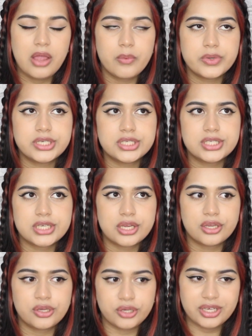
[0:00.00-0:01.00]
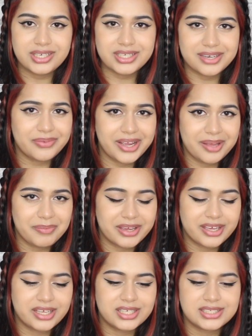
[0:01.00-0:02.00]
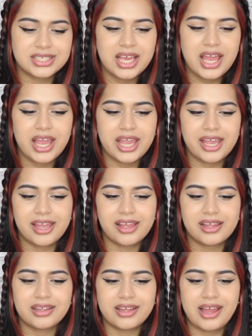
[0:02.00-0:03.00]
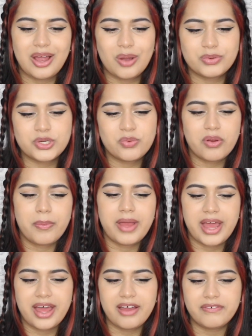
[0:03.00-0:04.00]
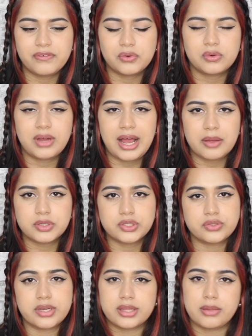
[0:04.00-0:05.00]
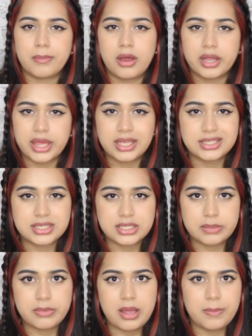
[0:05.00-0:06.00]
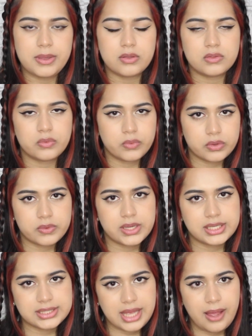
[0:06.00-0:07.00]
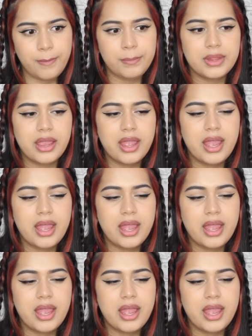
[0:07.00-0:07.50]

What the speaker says: which is good in a way because it helps you prepare for how strict the marking system might be on the real exam.